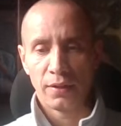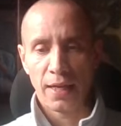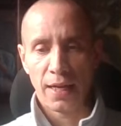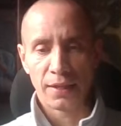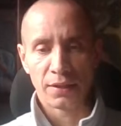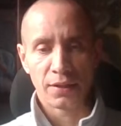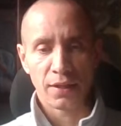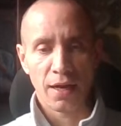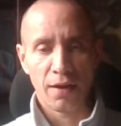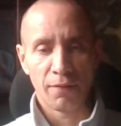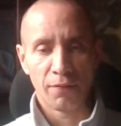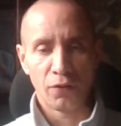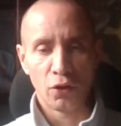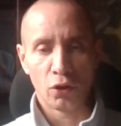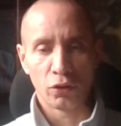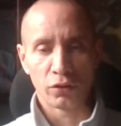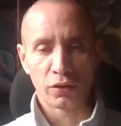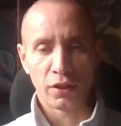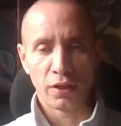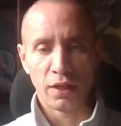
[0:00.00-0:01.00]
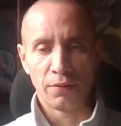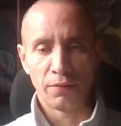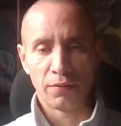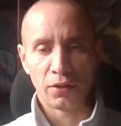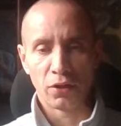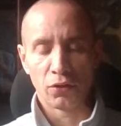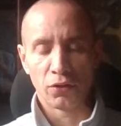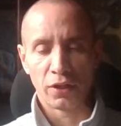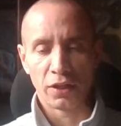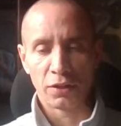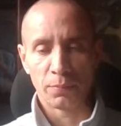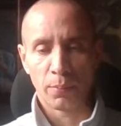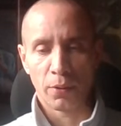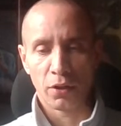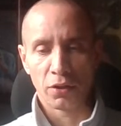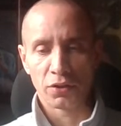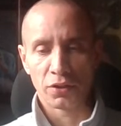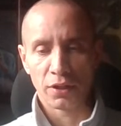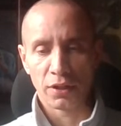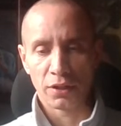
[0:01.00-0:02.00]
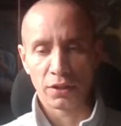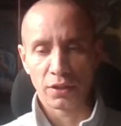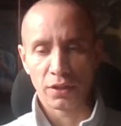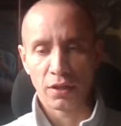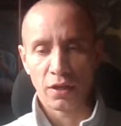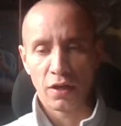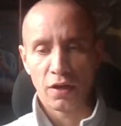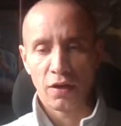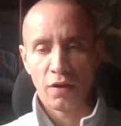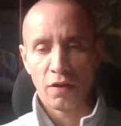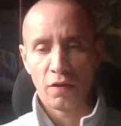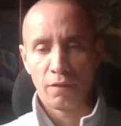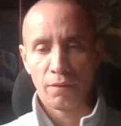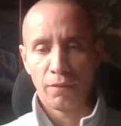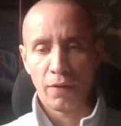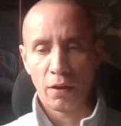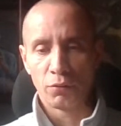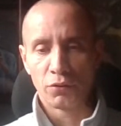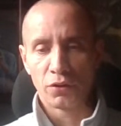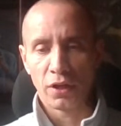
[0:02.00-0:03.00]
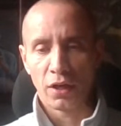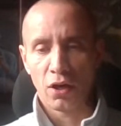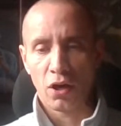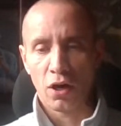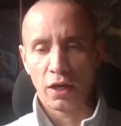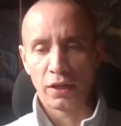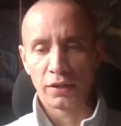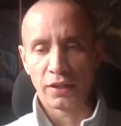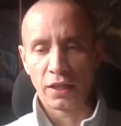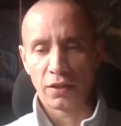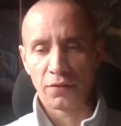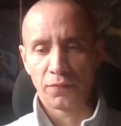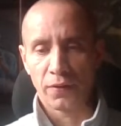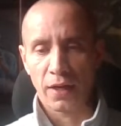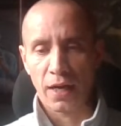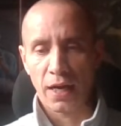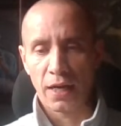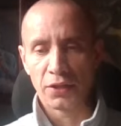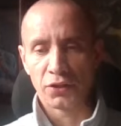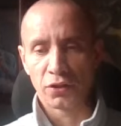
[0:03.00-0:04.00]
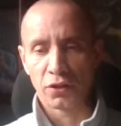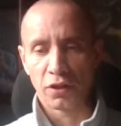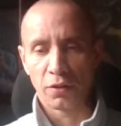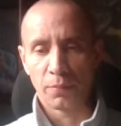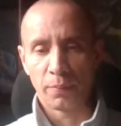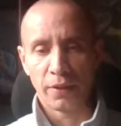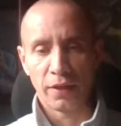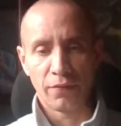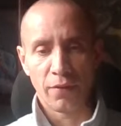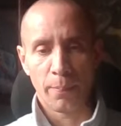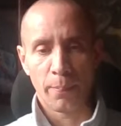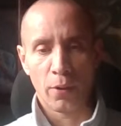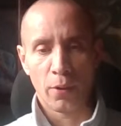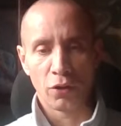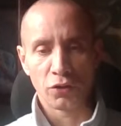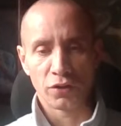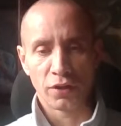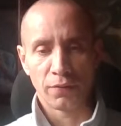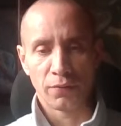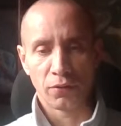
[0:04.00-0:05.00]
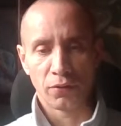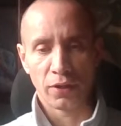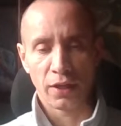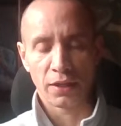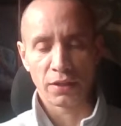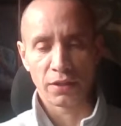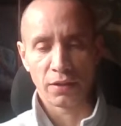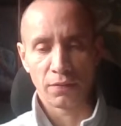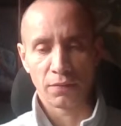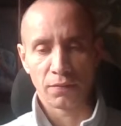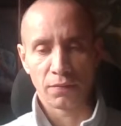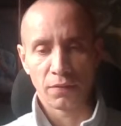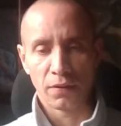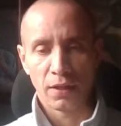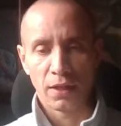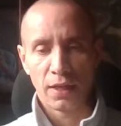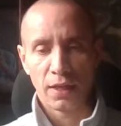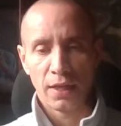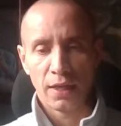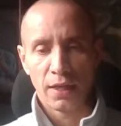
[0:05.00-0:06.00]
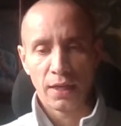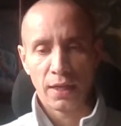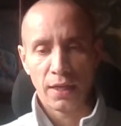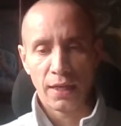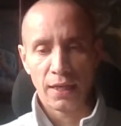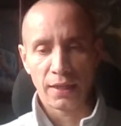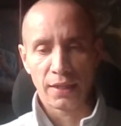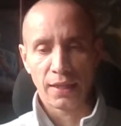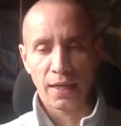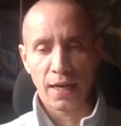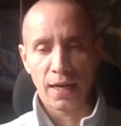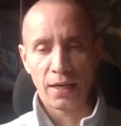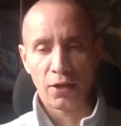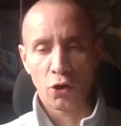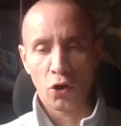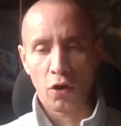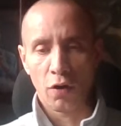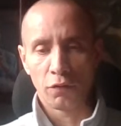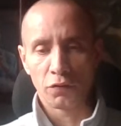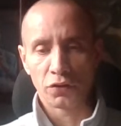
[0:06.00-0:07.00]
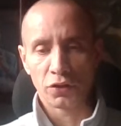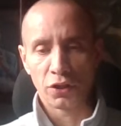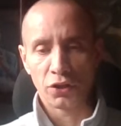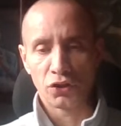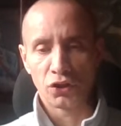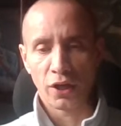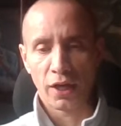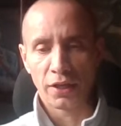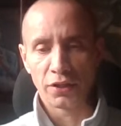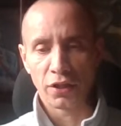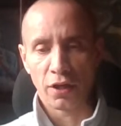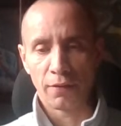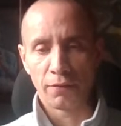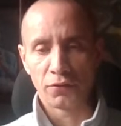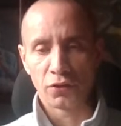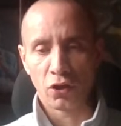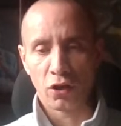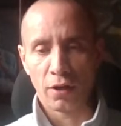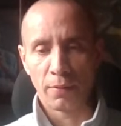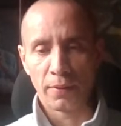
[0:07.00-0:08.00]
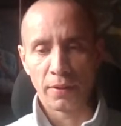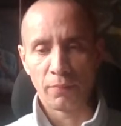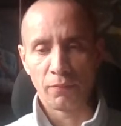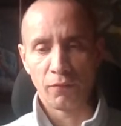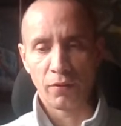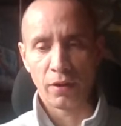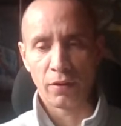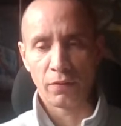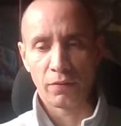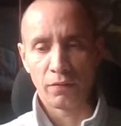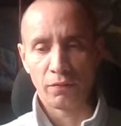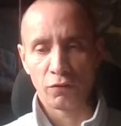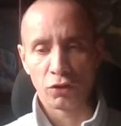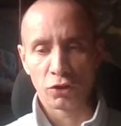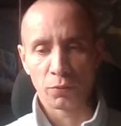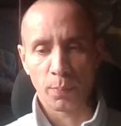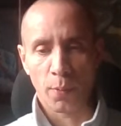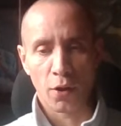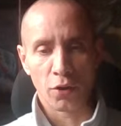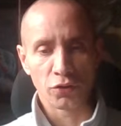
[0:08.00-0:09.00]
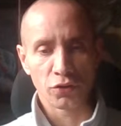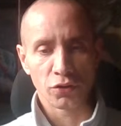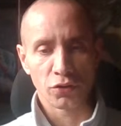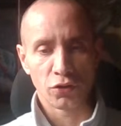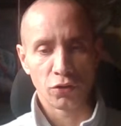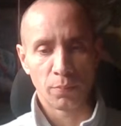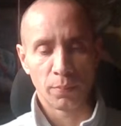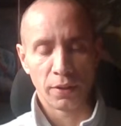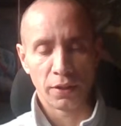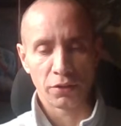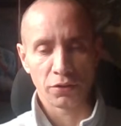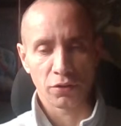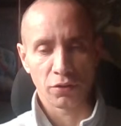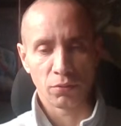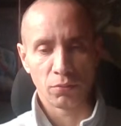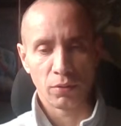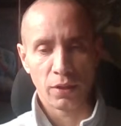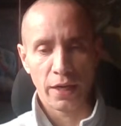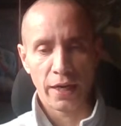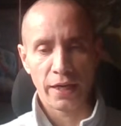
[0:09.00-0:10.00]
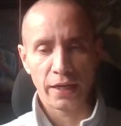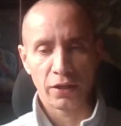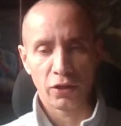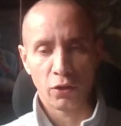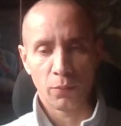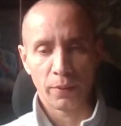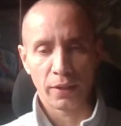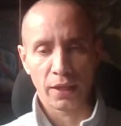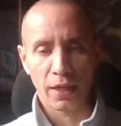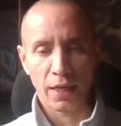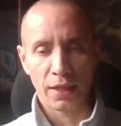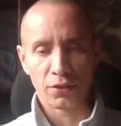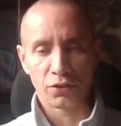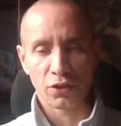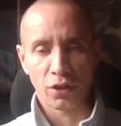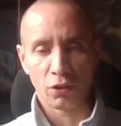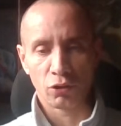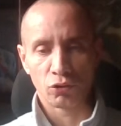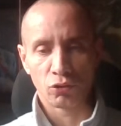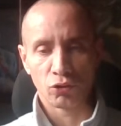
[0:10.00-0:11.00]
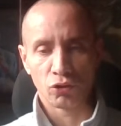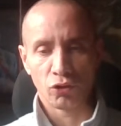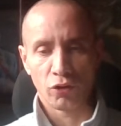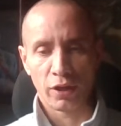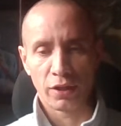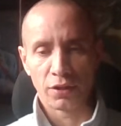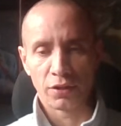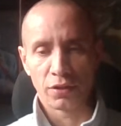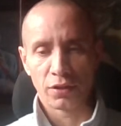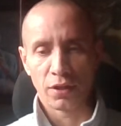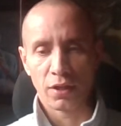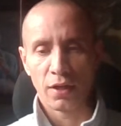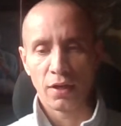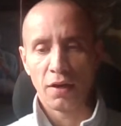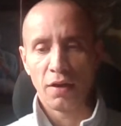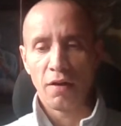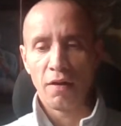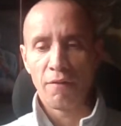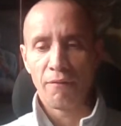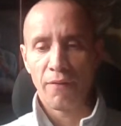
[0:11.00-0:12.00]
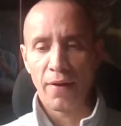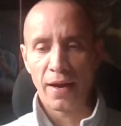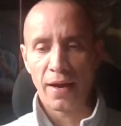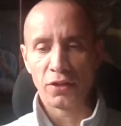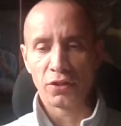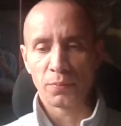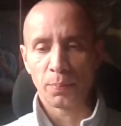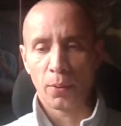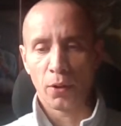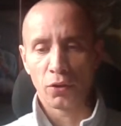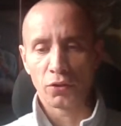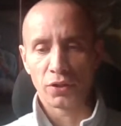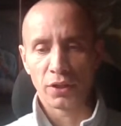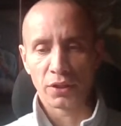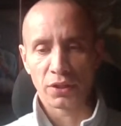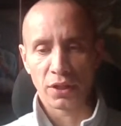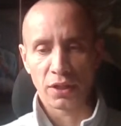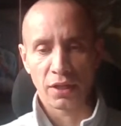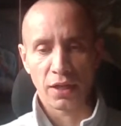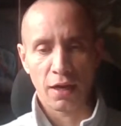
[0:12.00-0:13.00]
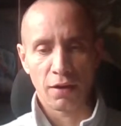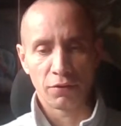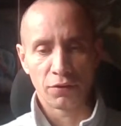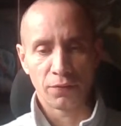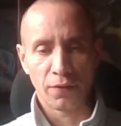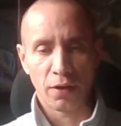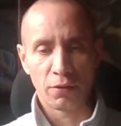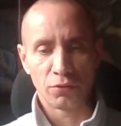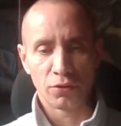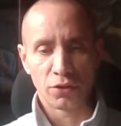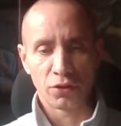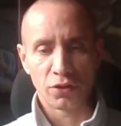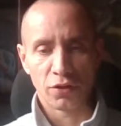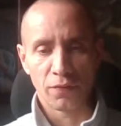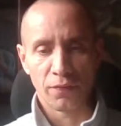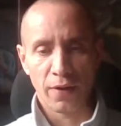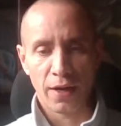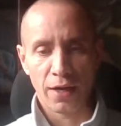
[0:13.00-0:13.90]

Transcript: that have not delivered on these policies. Voter identification can be either positive or negative. It can obviously change over time in response to political, economic and social trends. Valence politics encourage voters to